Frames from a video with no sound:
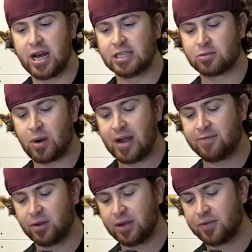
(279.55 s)
nice
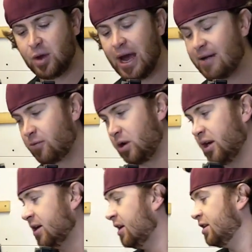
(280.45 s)
rifle if you have
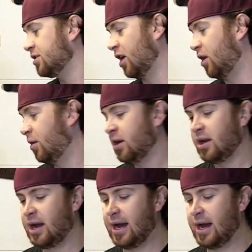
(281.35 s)
one. So